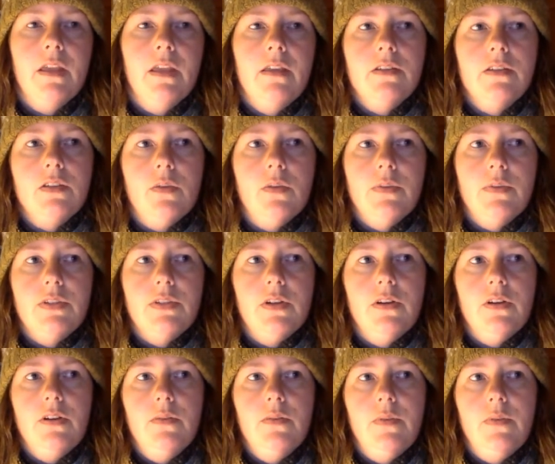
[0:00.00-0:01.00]
So we
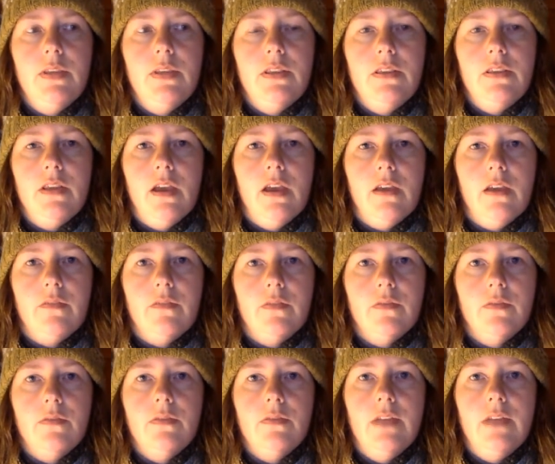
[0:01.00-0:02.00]
started with
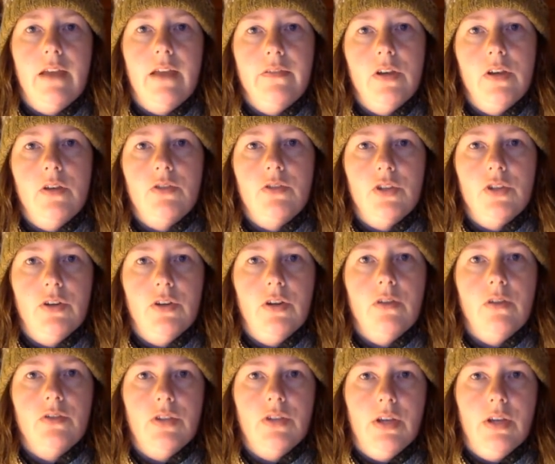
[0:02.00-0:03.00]
Navajo Churro
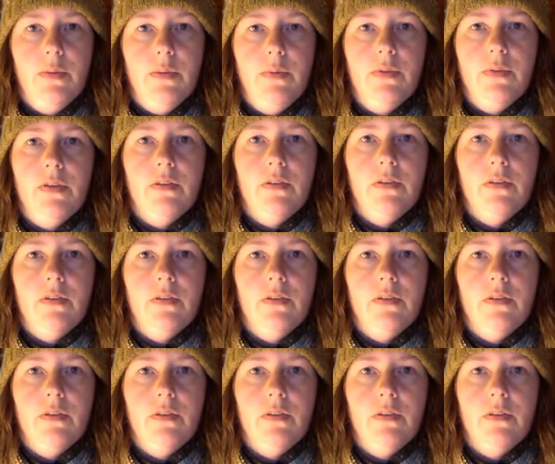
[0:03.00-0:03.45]
sheep. They're